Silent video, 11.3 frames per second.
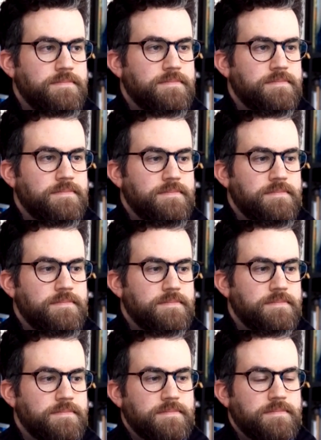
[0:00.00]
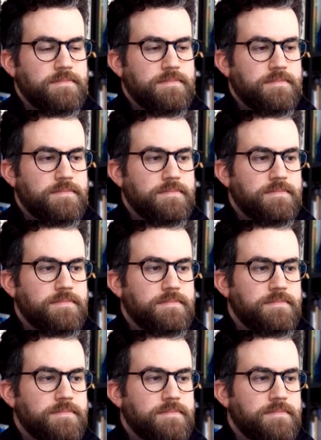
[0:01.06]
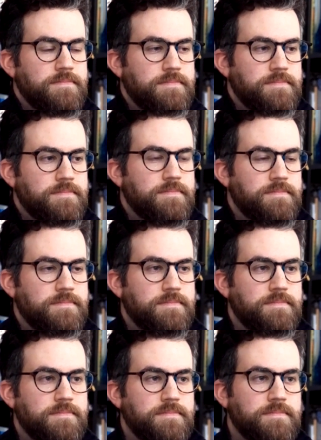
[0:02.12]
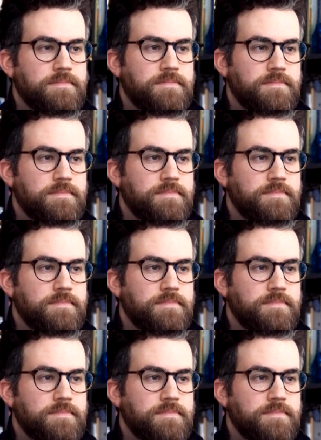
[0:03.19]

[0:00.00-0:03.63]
The person shown says nothing.